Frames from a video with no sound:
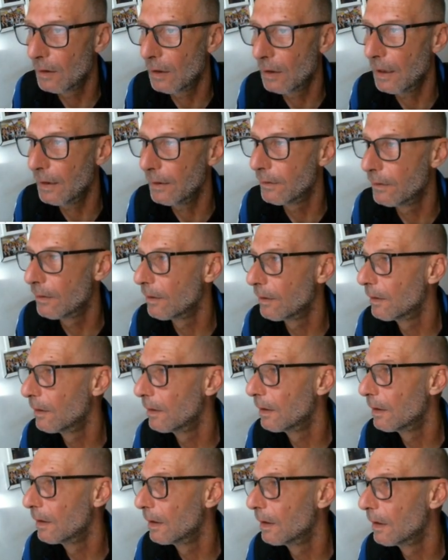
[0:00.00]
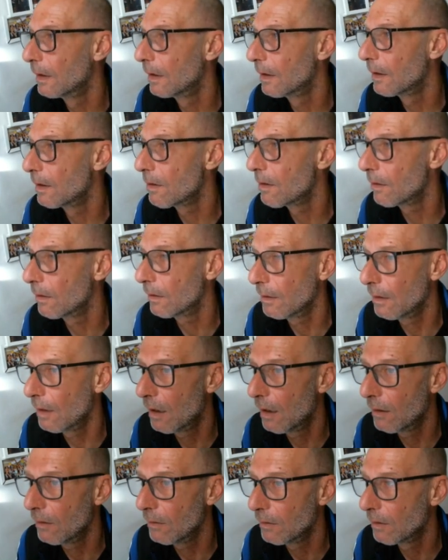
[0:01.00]
right? So
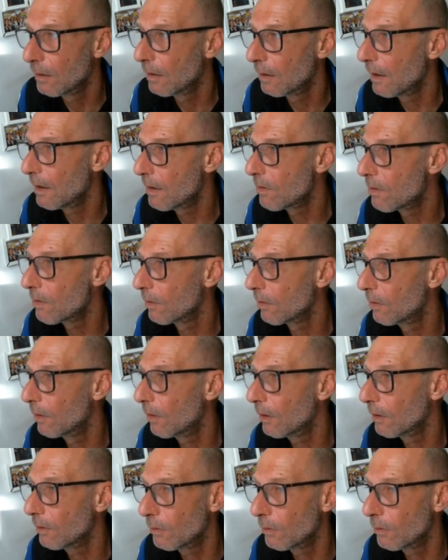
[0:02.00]
now let's do going